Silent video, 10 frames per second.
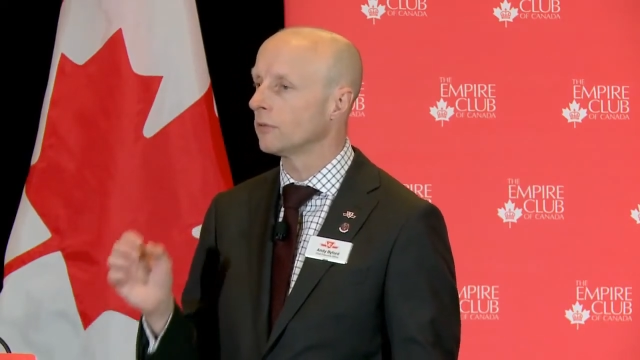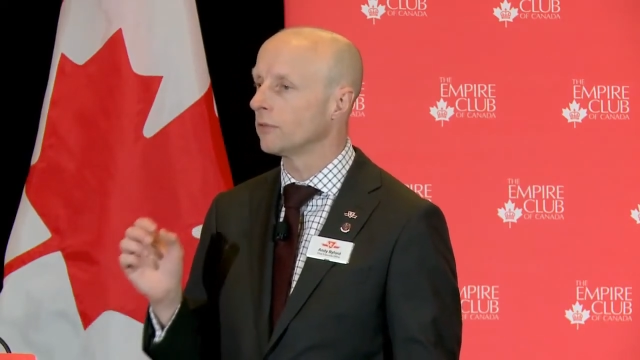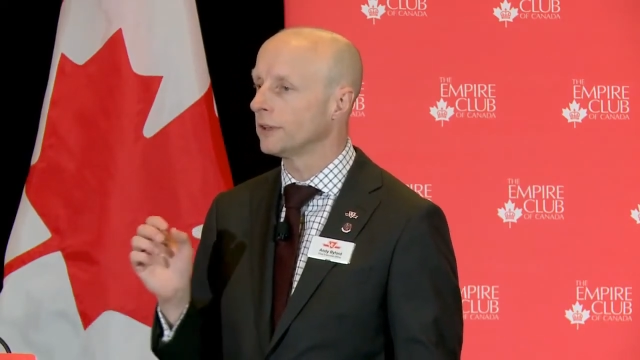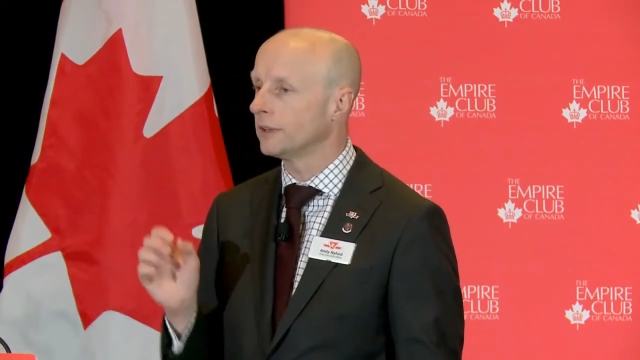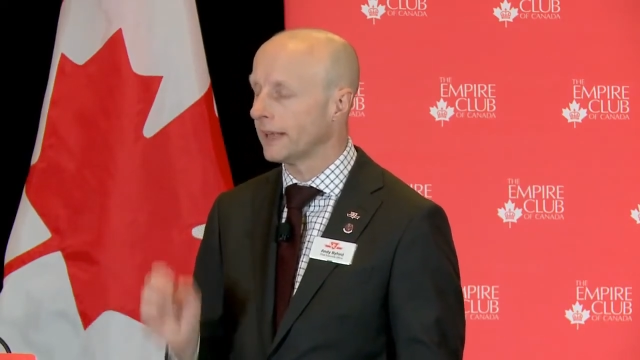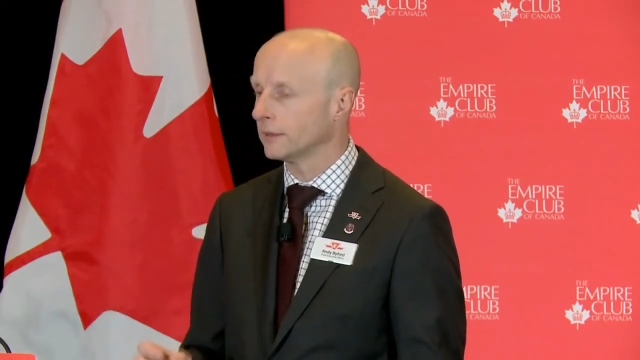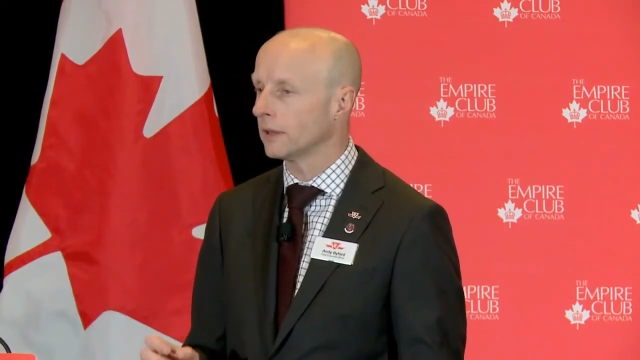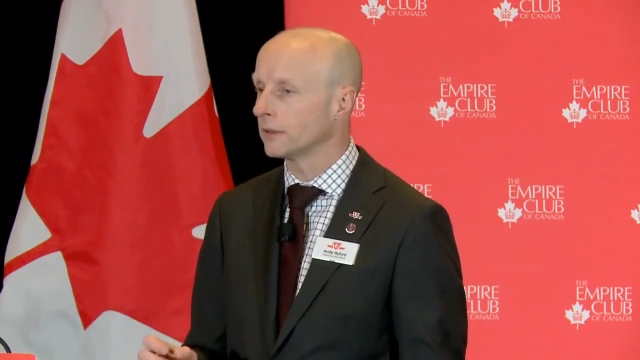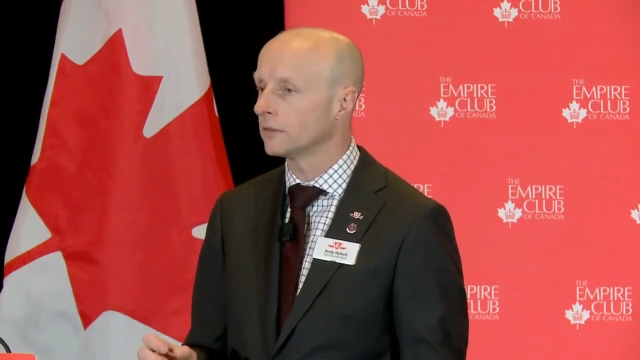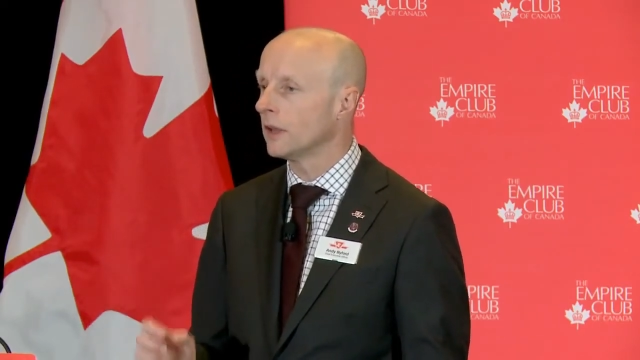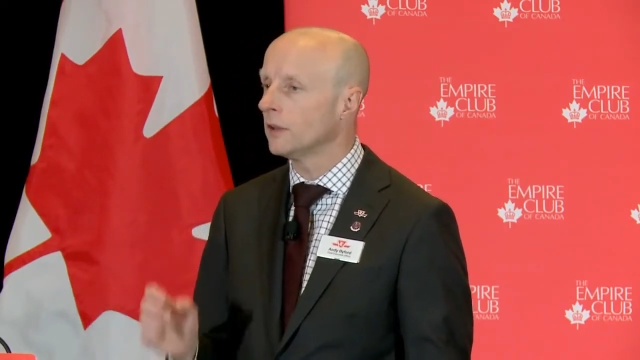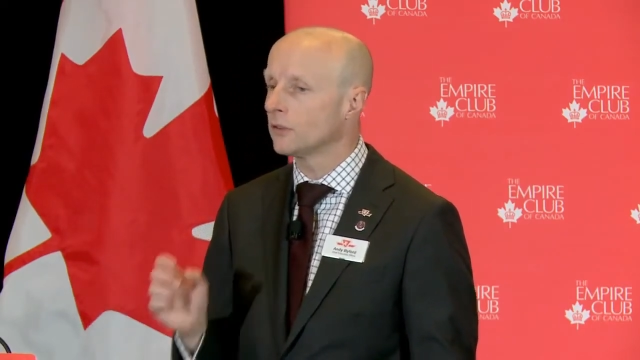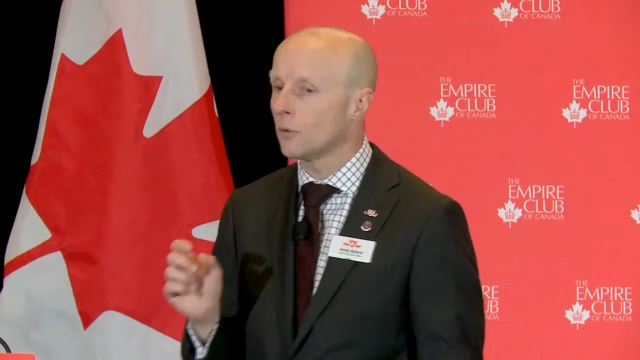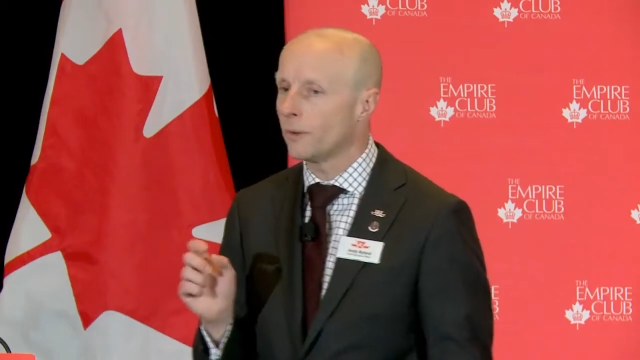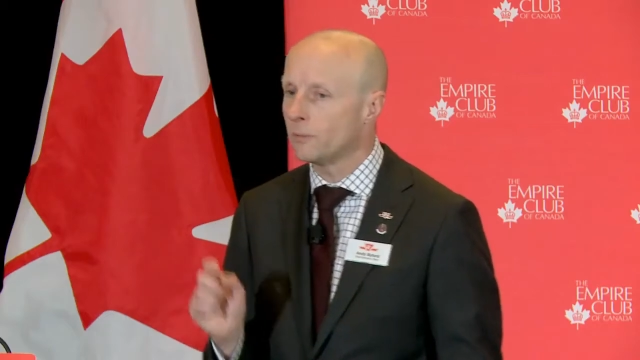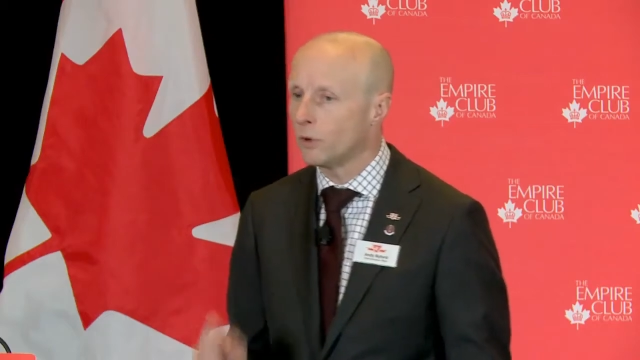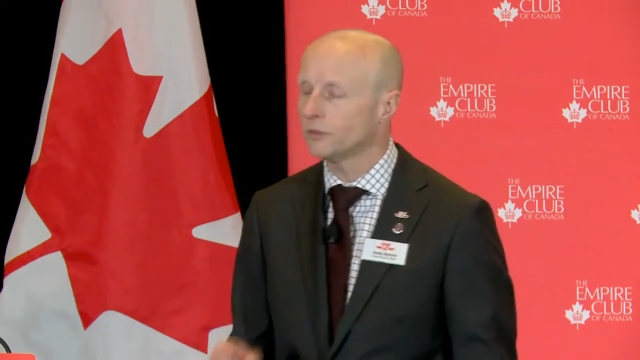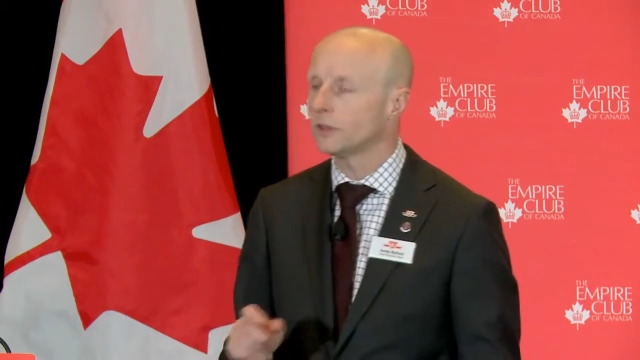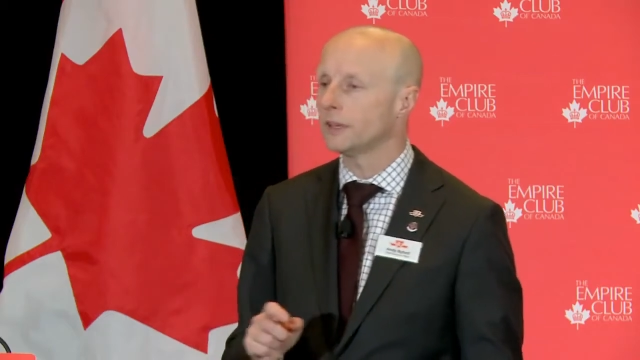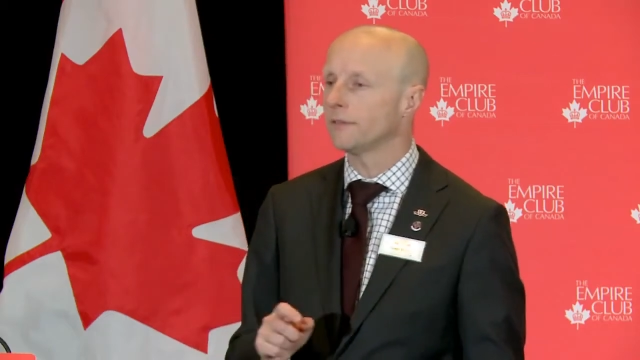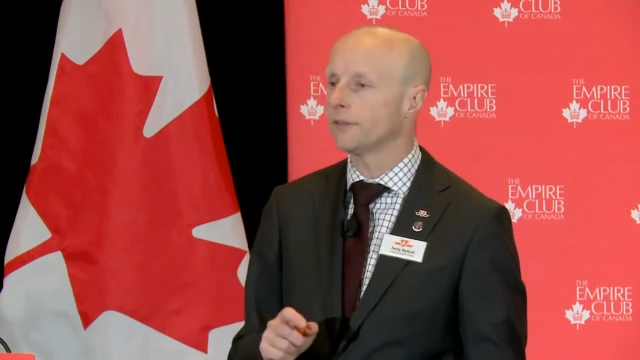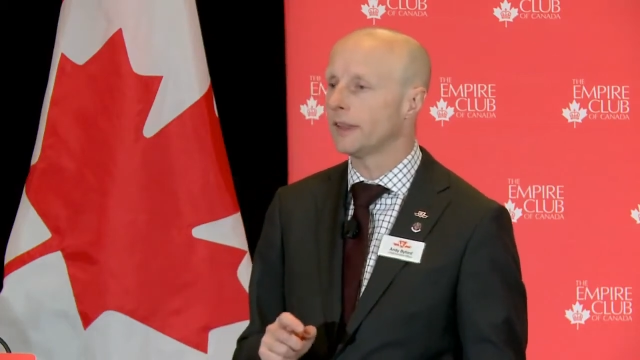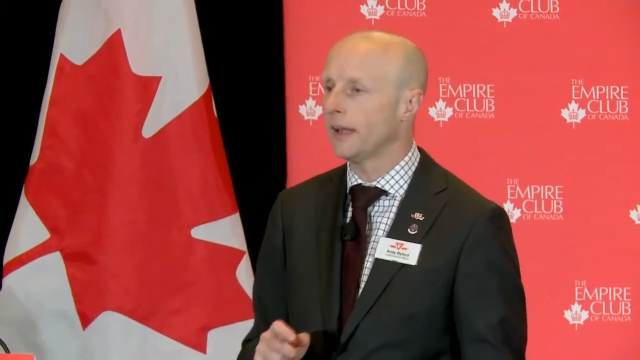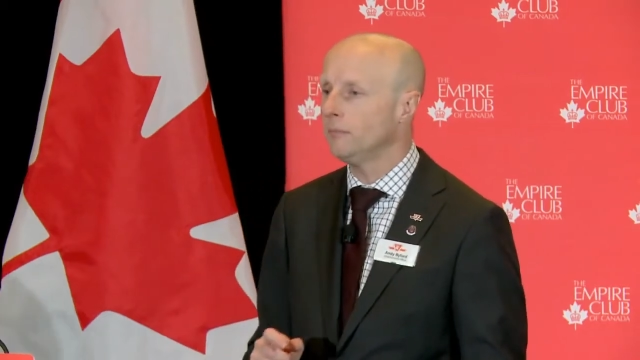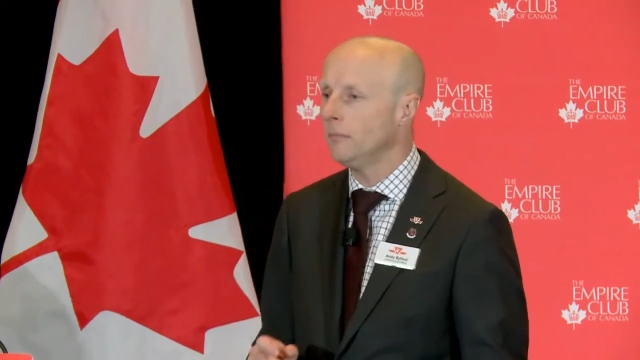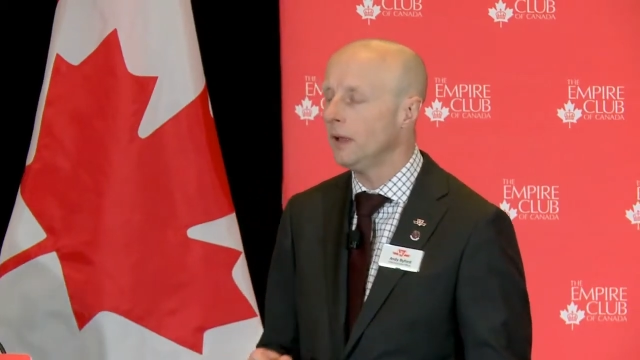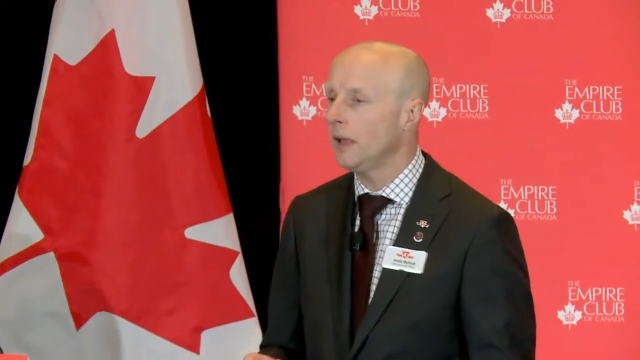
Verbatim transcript: relentless. So we wanted it for them.